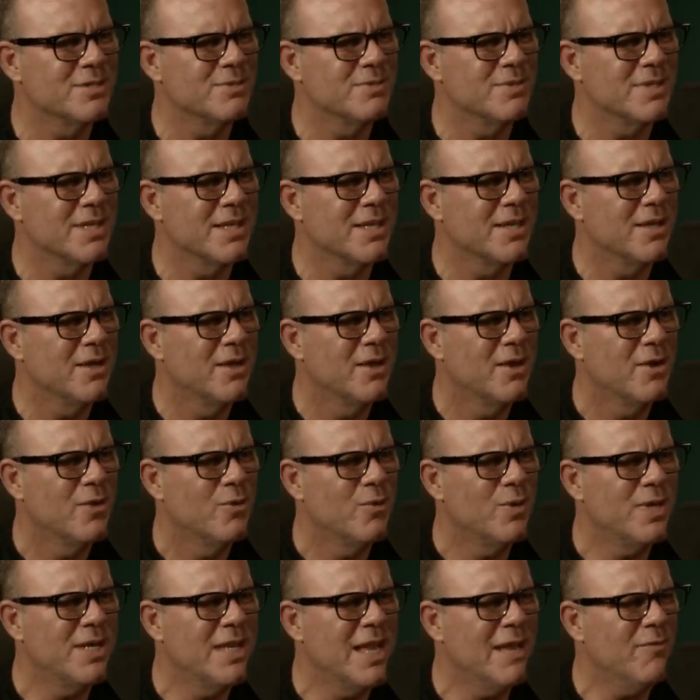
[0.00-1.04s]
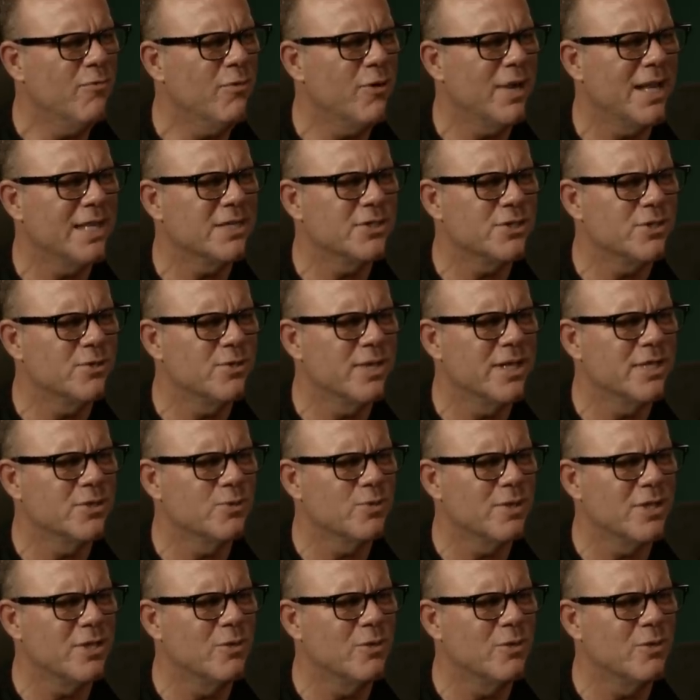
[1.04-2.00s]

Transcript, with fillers: oh like, yeah, we never asked you kids what